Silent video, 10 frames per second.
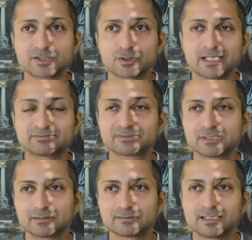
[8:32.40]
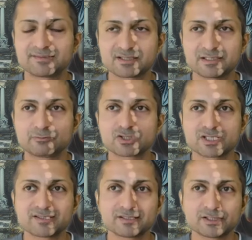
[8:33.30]
so I have the answer. I would
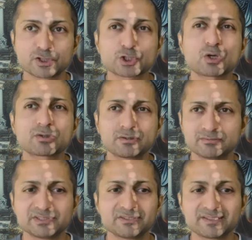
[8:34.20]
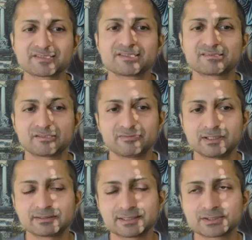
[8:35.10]
say in the short term there is
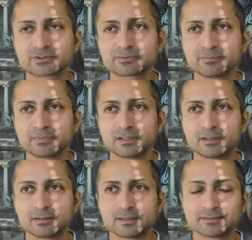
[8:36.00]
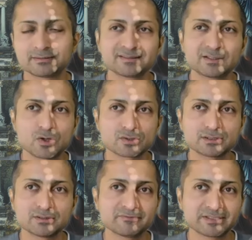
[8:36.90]
disadvantage, uh, and in the long
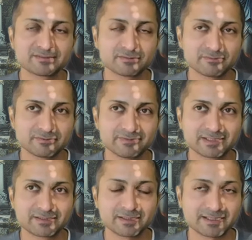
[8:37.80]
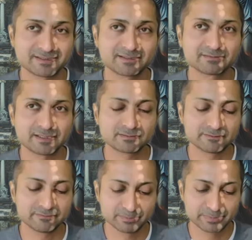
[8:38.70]
term we, we th- I think that
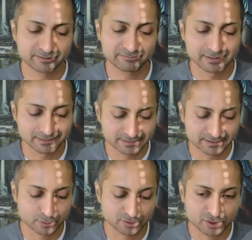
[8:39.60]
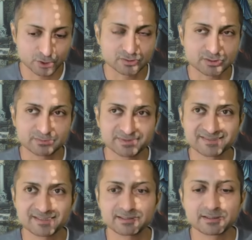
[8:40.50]
there will be advantage. So the short term is
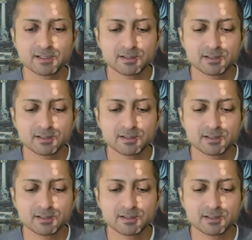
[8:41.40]
that